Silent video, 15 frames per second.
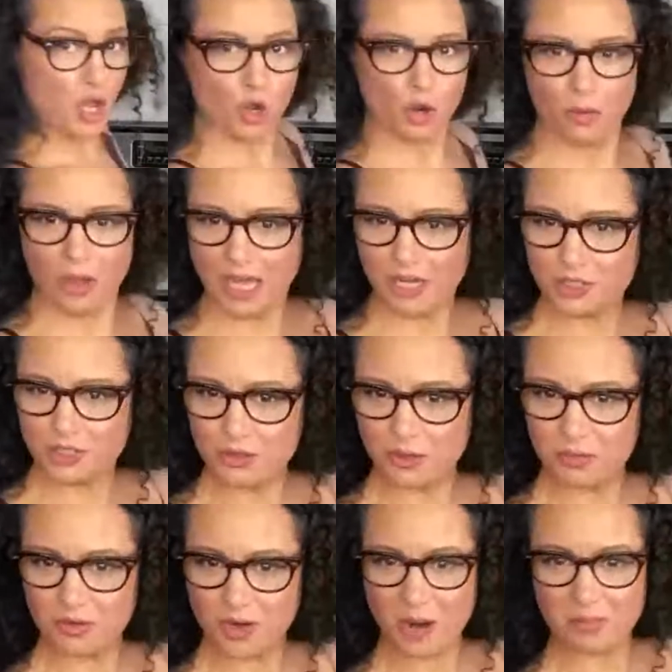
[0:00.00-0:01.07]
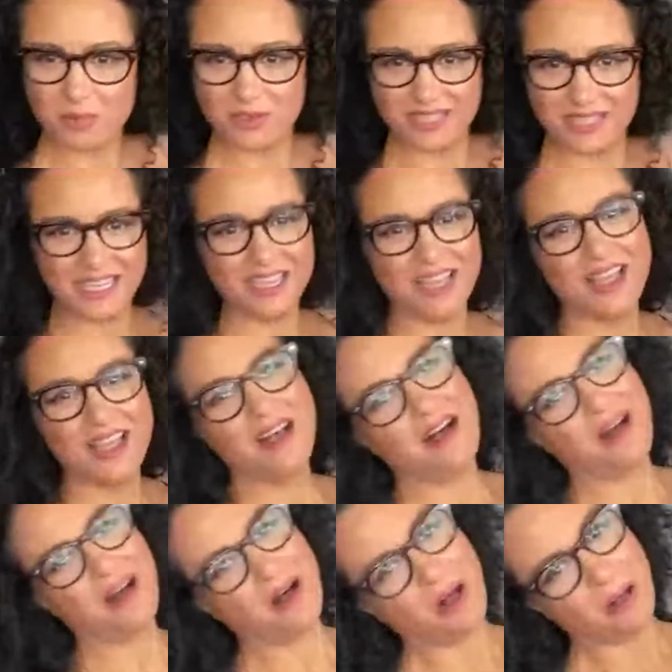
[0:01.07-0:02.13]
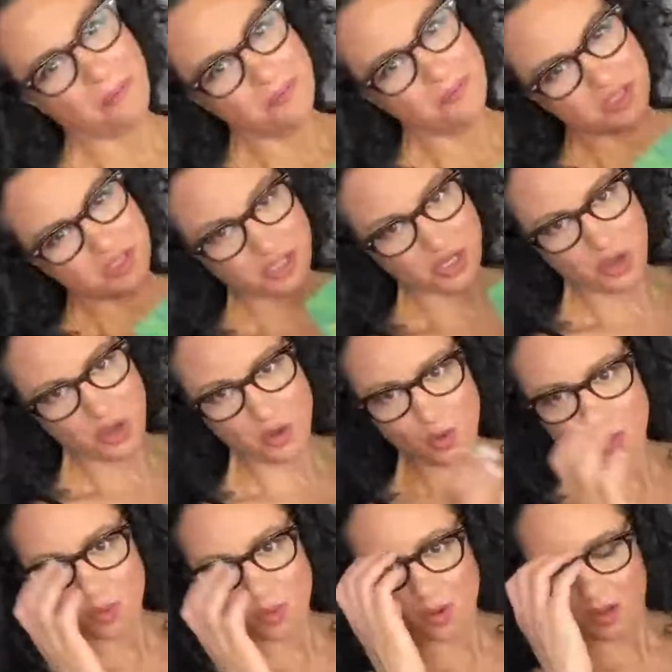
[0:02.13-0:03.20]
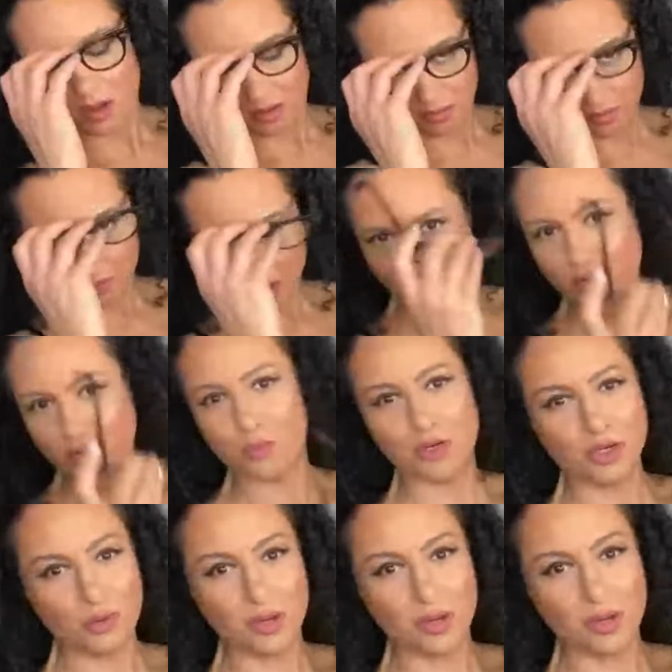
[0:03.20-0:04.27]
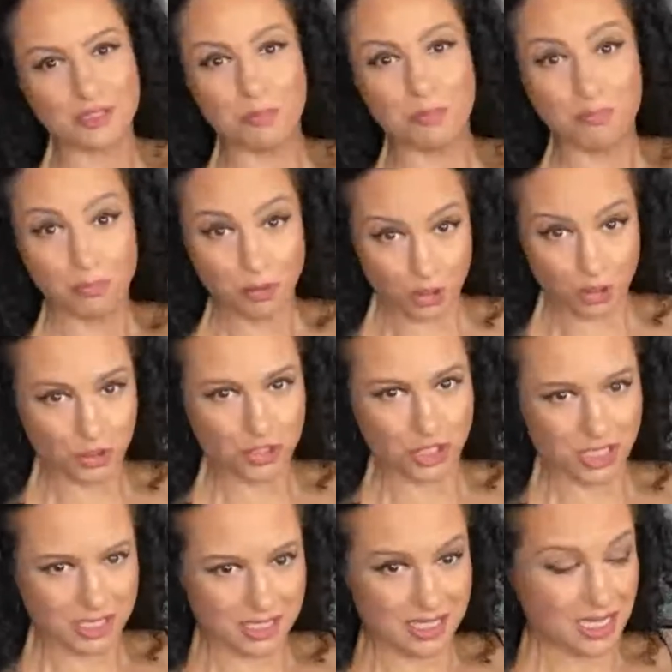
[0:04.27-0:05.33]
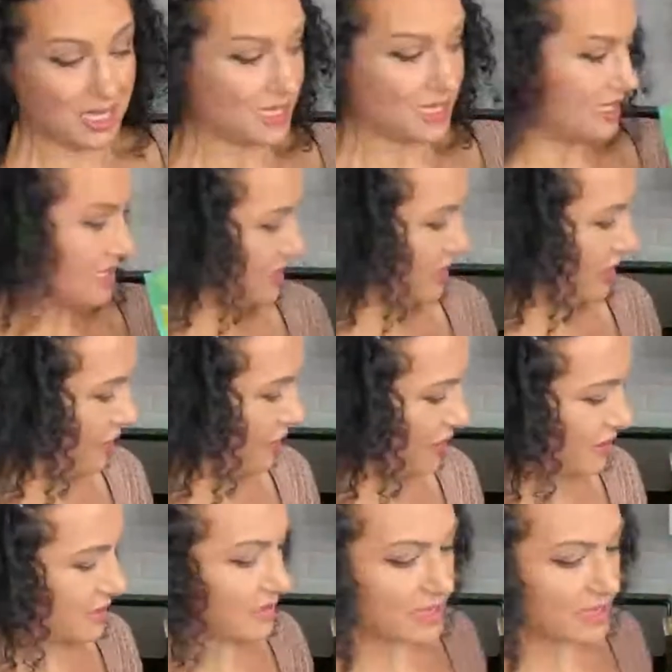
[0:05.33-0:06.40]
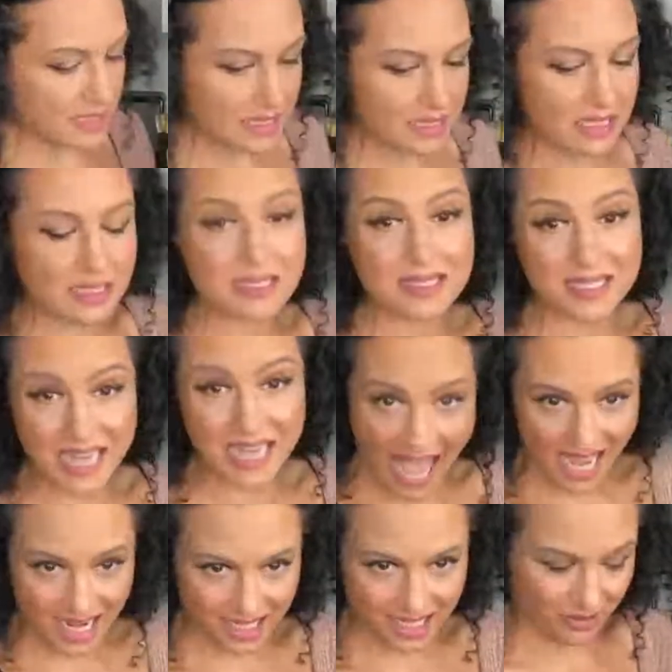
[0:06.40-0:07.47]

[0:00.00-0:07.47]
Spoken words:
So now we know how to do it properly. So everyone who has purchased these is loving this. This is a